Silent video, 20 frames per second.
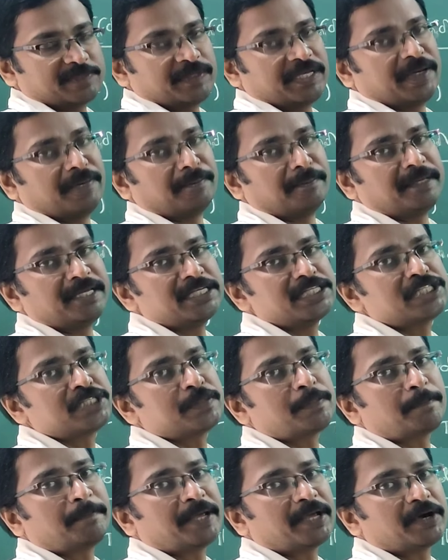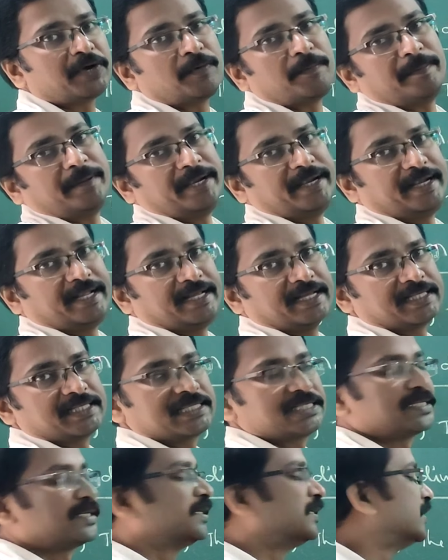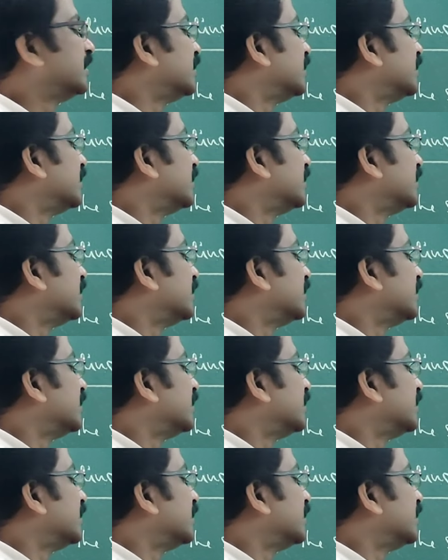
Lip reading: PM means picometers.